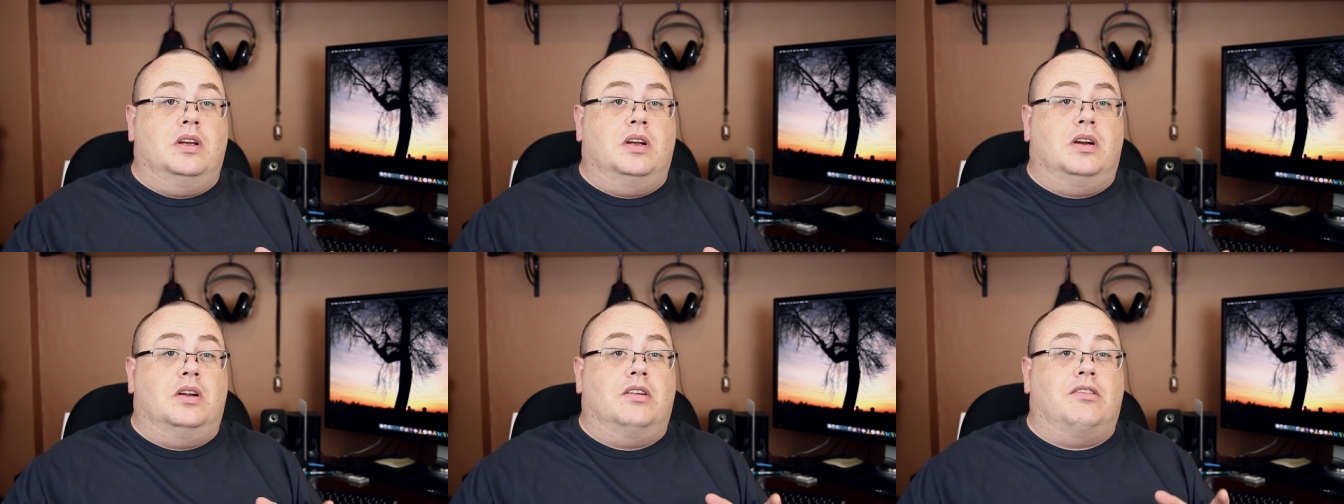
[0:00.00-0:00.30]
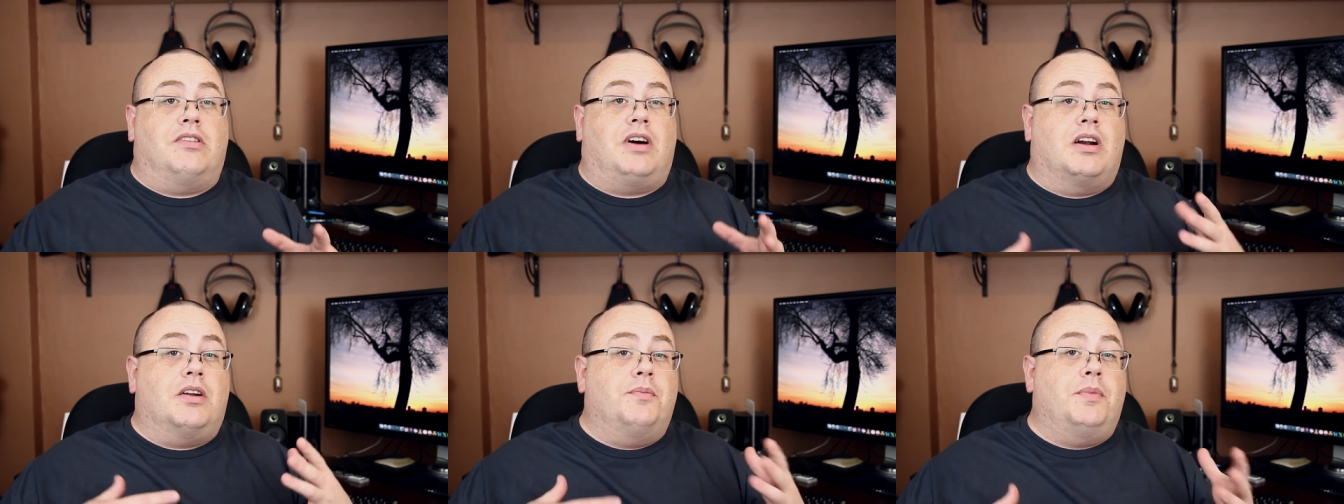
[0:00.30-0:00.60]
You know,
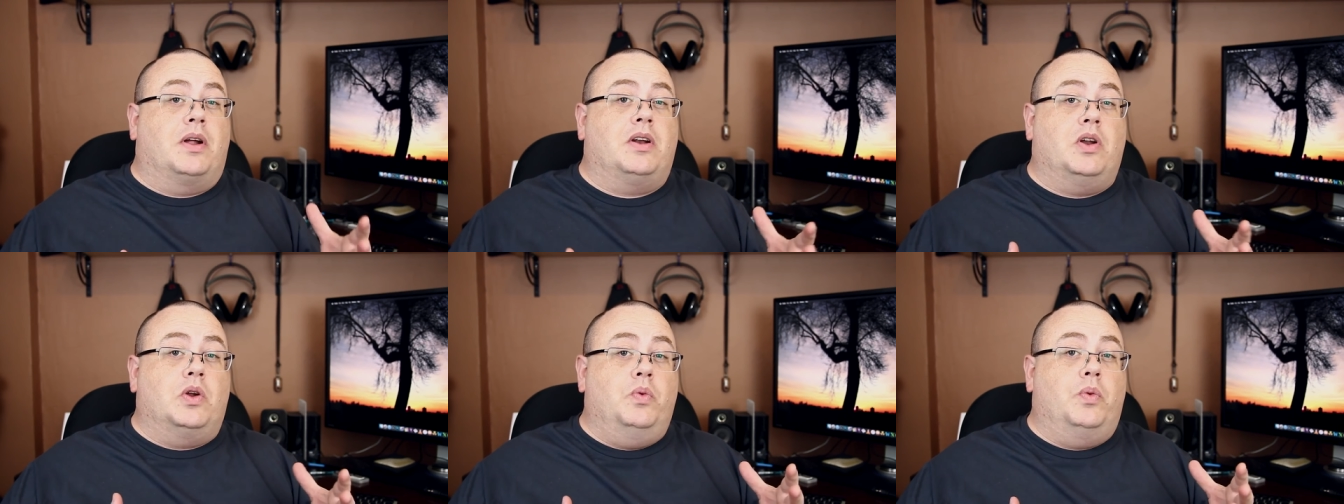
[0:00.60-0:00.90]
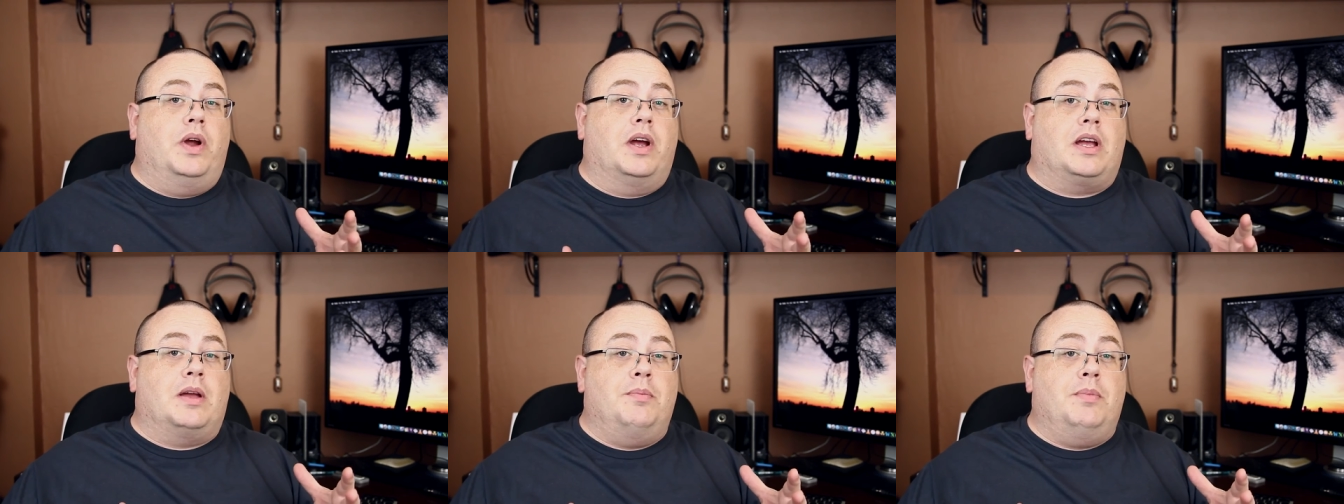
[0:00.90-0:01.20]
a lot of them I do
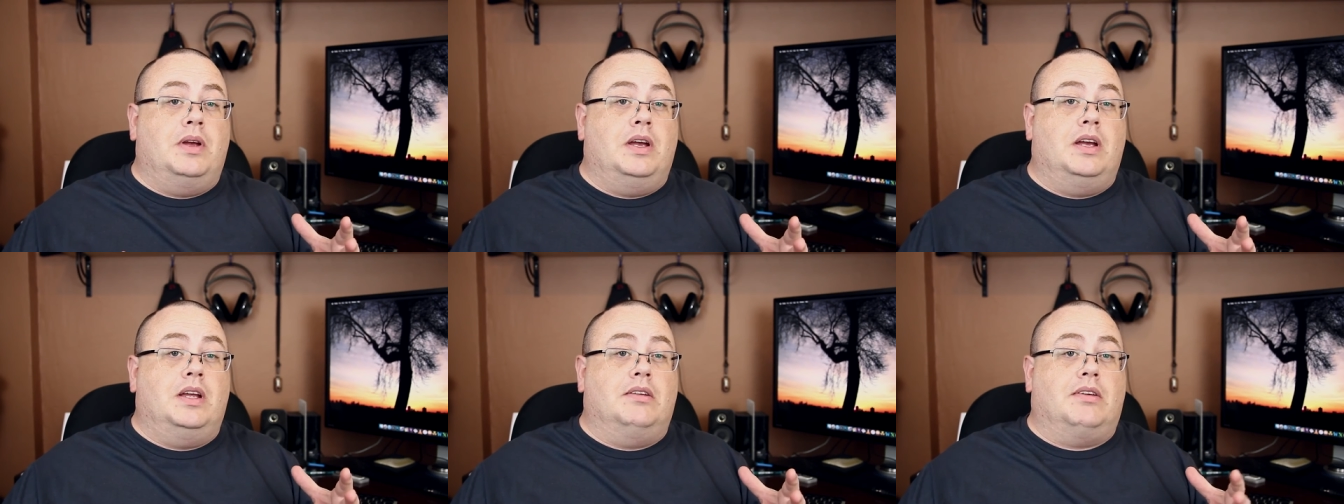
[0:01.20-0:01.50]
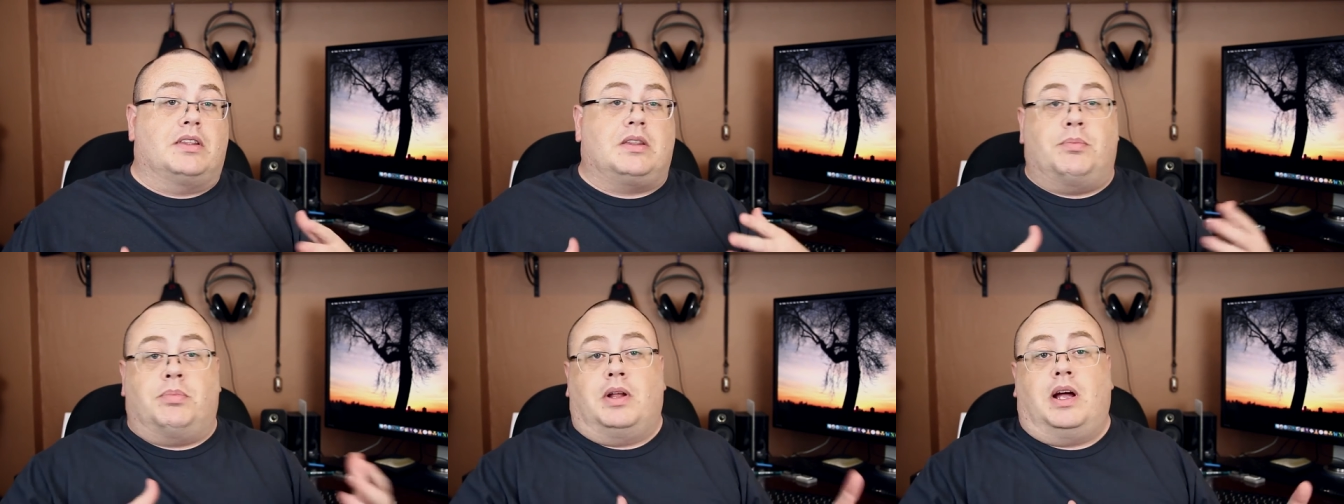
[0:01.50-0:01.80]
recommend,
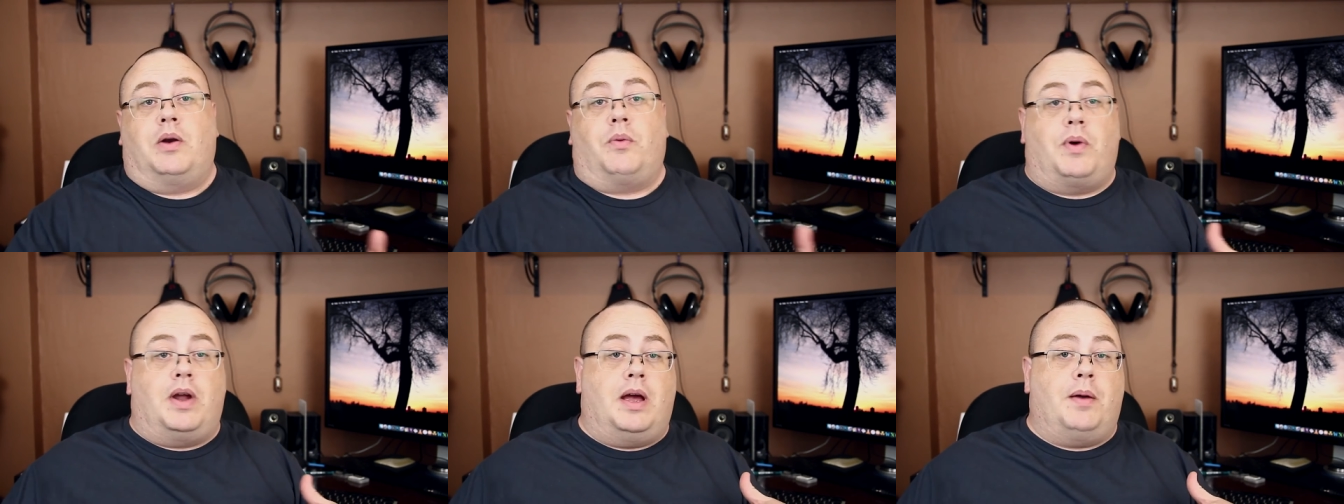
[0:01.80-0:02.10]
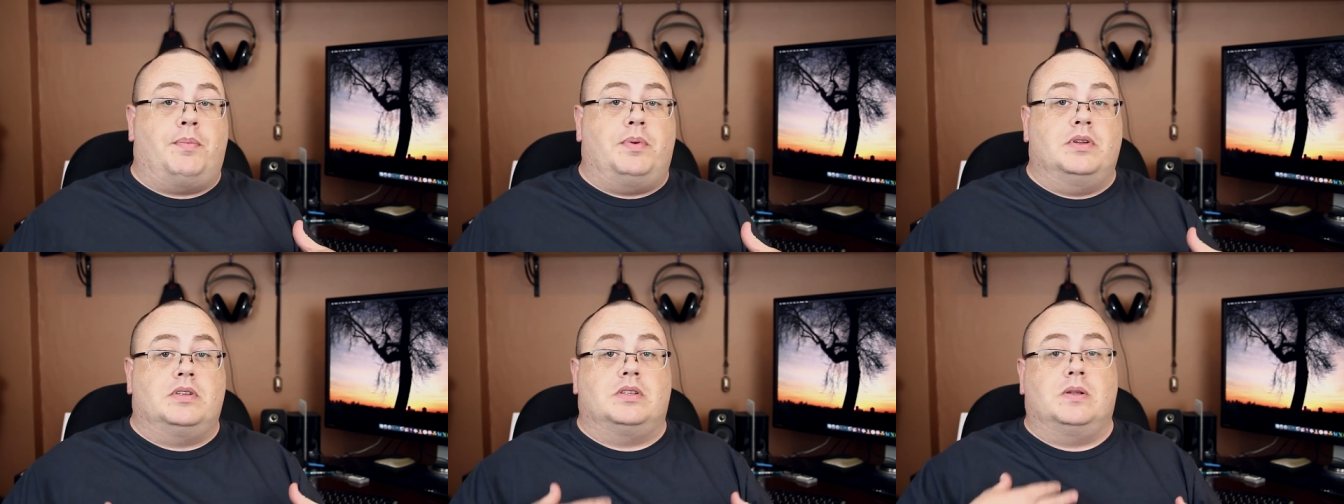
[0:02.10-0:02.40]
like the Black
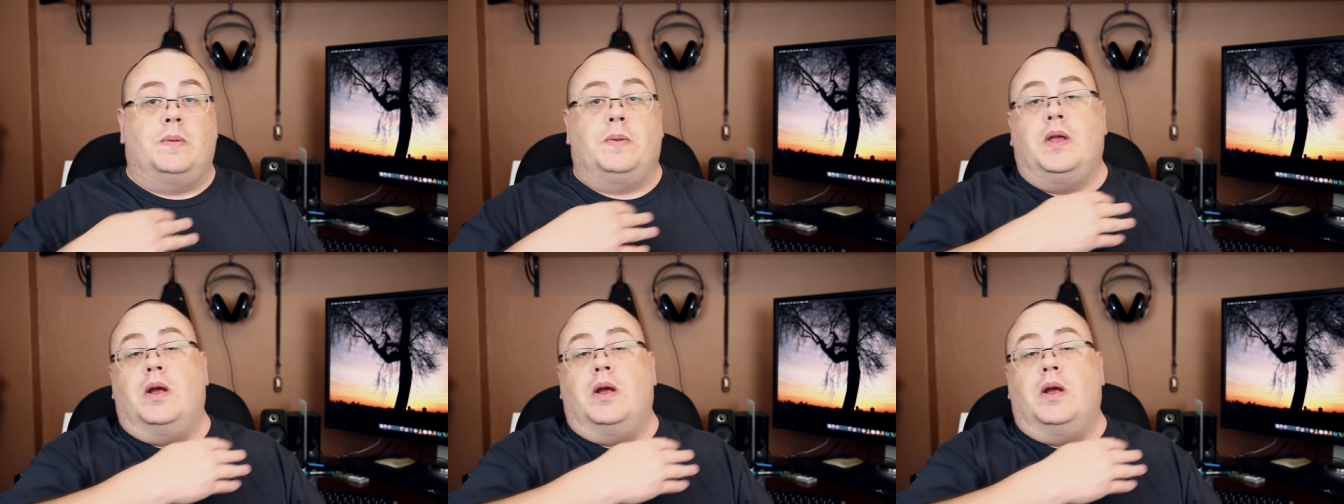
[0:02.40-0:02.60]
Rapids.